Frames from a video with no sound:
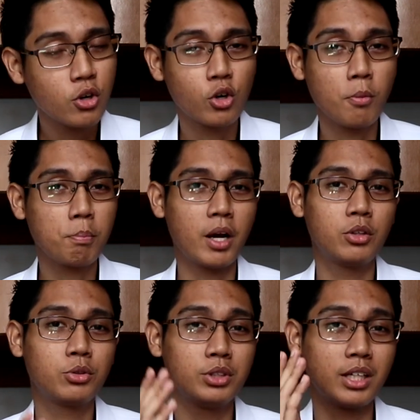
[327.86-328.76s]

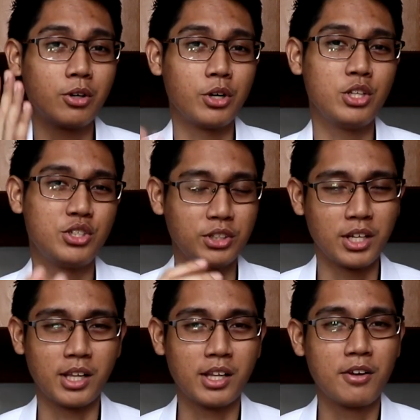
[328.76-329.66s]
compared to the
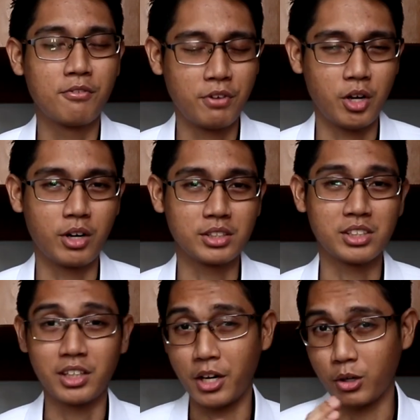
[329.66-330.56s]
original fragrance
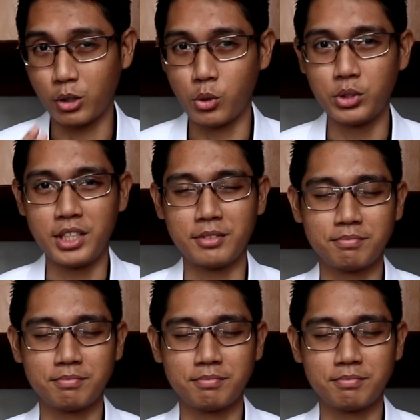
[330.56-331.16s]
that they are cloning.